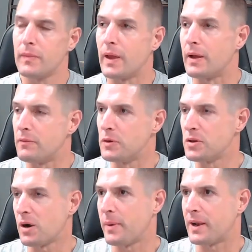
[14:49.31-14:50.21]
Yeah, if you
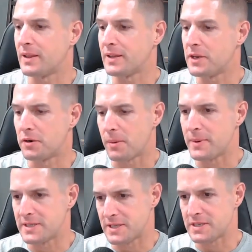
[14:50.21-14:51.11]
talk about a leader in a
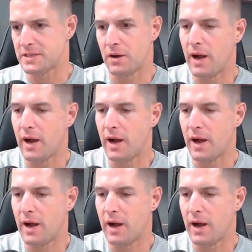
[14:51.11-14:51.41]
business,